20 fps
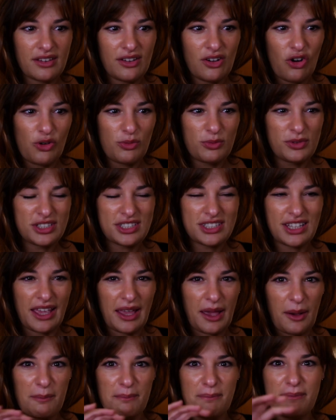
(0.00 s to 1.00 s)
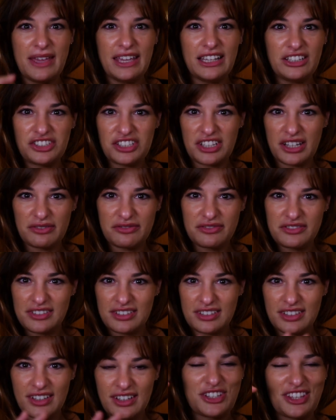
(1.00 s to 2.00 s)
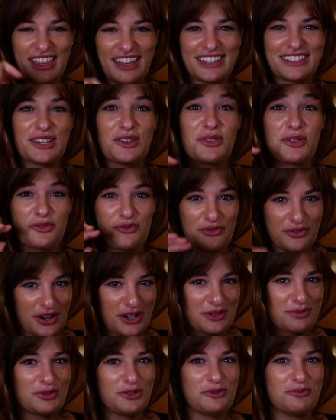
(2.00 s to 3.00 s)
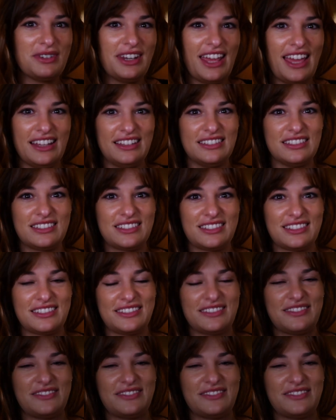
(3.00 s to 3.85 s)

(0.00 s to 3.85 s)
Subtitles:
almost like makeshift. So that's how the first movement ends.